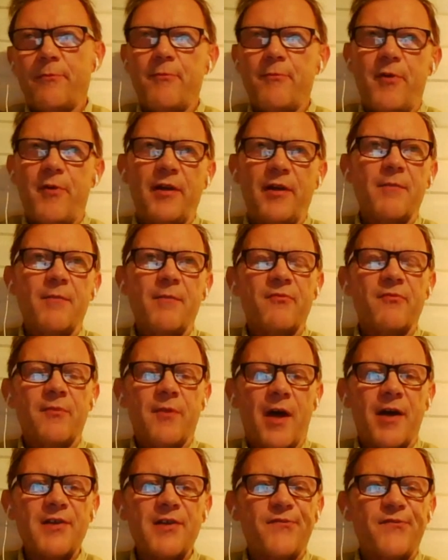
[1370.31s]
bring them
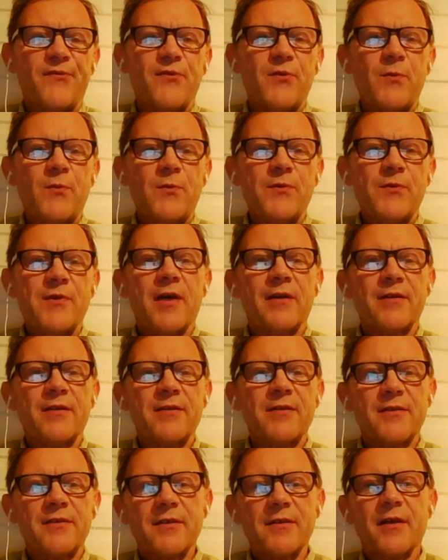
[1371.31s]
nice food, and
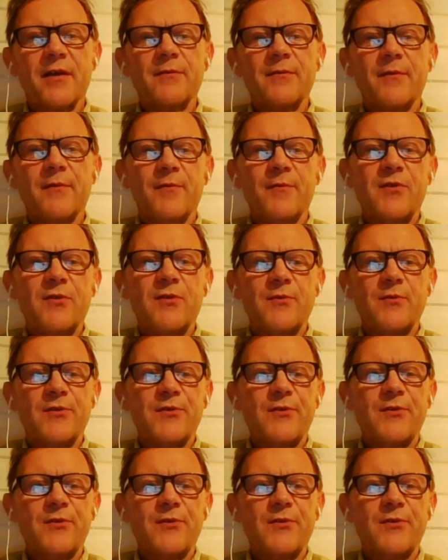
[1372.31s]
so